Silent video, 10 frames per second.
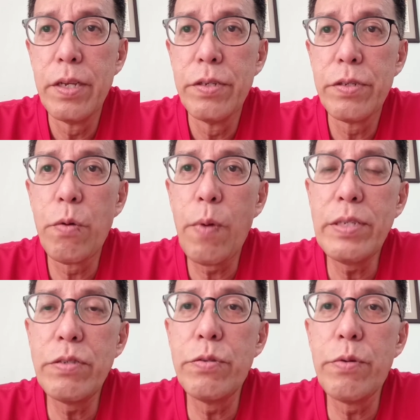So
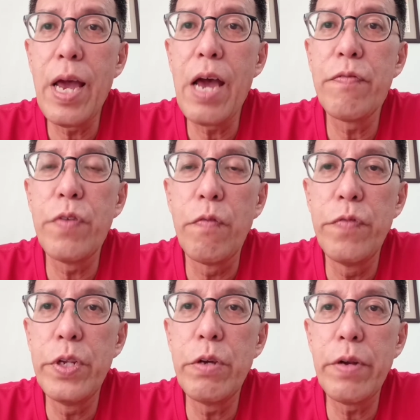once you have your
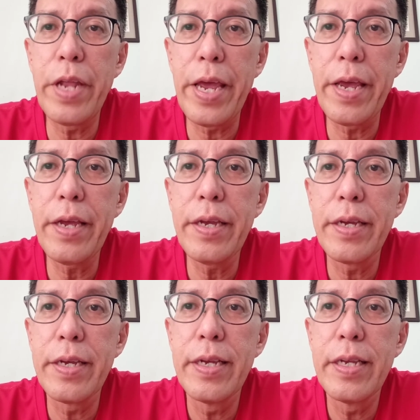video there,
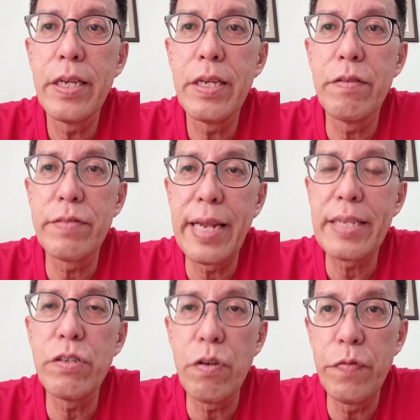you
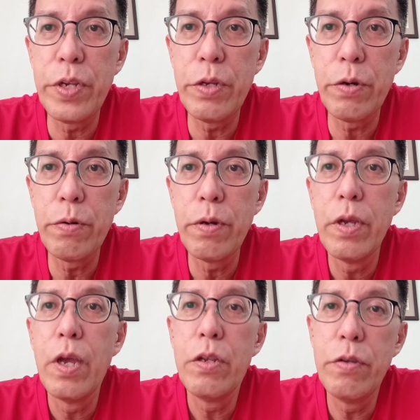selected your video,
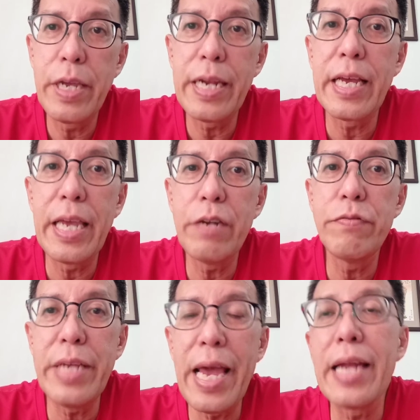you can again
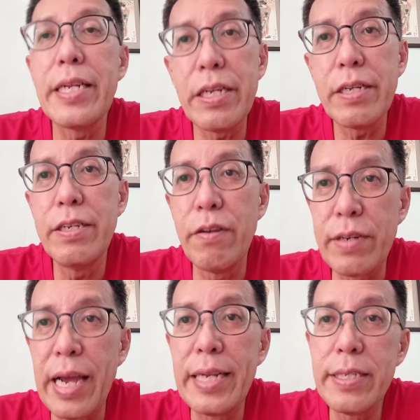re-edit your
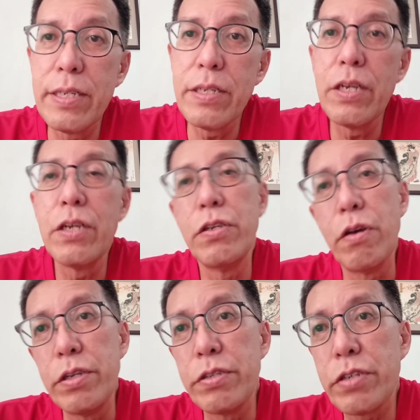title,
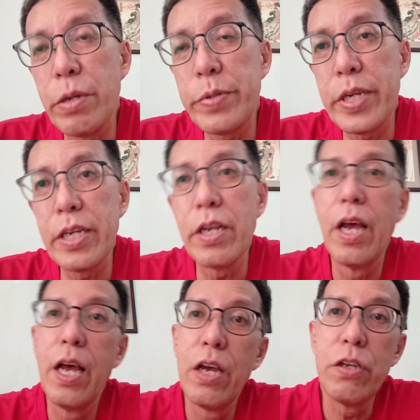your description,
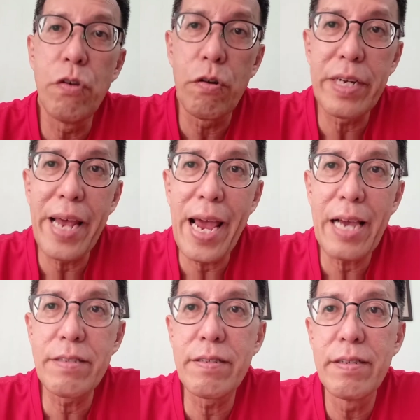your
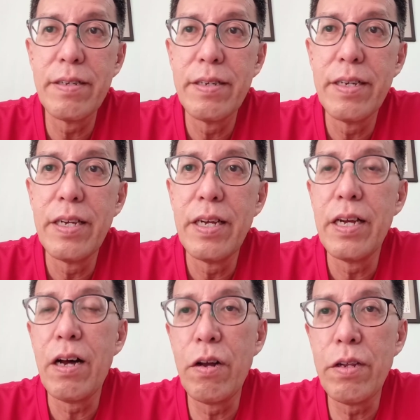text
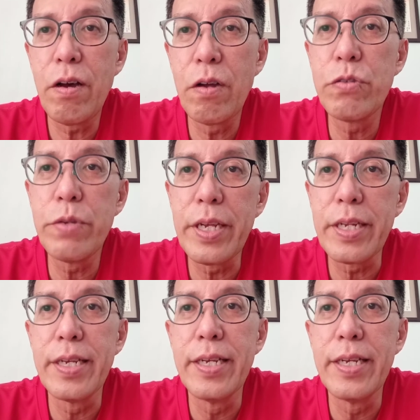onto it.